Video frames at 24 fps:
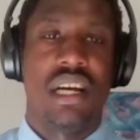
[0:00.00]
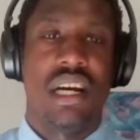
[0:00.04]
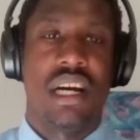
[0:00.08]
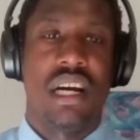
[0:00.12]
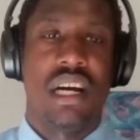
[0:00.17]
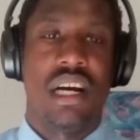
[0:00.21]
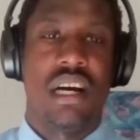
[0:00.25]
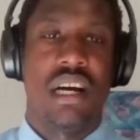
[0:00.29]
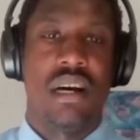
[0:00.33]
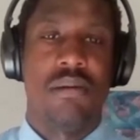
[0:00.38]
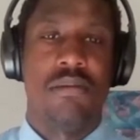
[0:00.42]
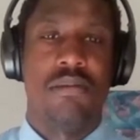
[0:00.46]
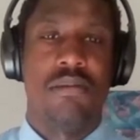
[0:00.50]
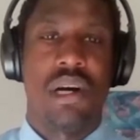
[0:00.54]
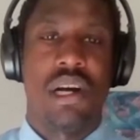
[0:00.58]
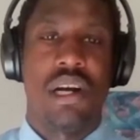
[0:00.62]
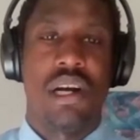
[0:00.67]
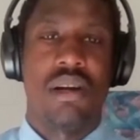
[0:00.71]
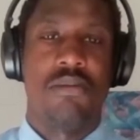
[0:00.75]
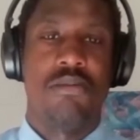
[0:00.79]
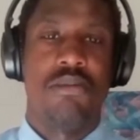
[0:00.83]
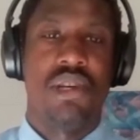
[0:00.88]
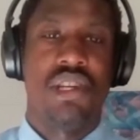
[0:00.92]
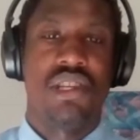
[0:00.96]

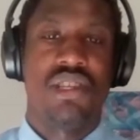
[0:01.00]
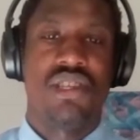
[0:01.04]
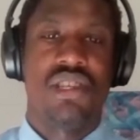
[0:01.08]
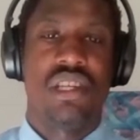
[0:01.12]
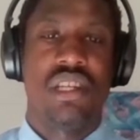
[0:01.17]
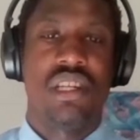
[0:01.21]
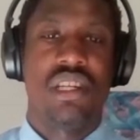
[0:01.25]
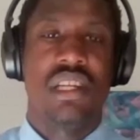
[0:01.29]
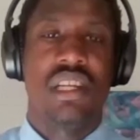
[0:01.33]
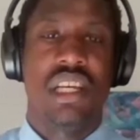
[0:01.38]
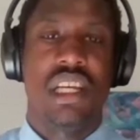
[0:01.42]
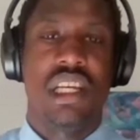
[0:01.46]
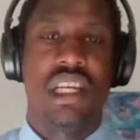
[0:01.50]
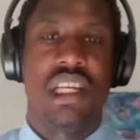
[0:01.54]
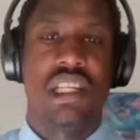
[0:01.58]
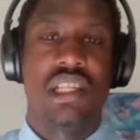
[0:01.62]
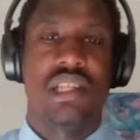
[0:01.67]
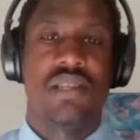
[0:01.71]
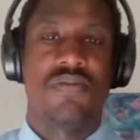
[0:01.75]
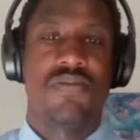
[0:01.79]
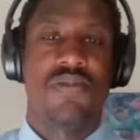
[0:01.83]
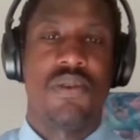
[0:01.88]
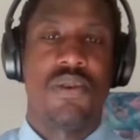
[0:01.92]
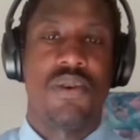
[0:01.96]
Our mission
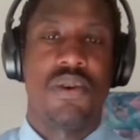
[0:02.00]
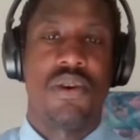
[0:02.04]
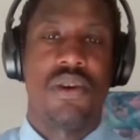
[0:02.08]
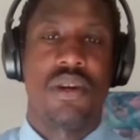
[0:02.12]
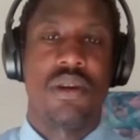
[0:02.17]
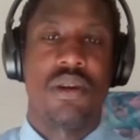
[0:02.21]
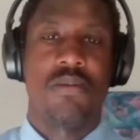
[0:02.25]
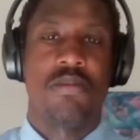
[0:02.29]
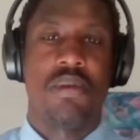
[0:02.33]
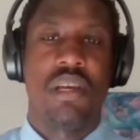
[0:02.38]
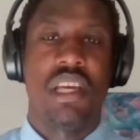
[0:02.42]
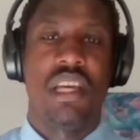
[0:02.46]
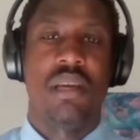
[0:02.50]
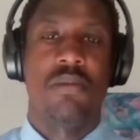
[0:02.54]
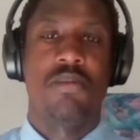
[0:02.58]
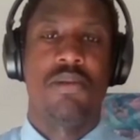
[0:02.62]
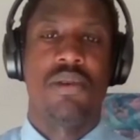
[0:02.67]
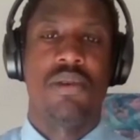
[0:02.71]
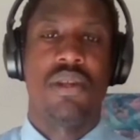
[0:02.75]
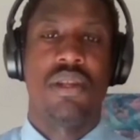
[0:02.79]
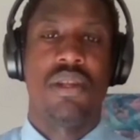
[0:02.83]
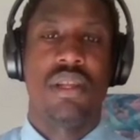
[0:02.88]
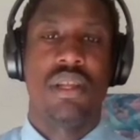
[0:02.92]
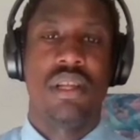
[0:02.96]
is for
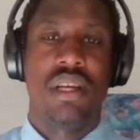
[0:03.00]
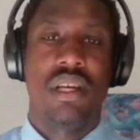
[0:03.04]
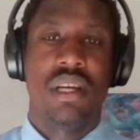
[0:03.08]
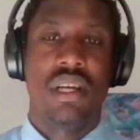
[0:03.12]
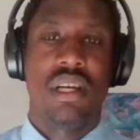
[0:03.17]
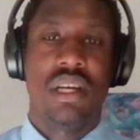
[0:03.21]
people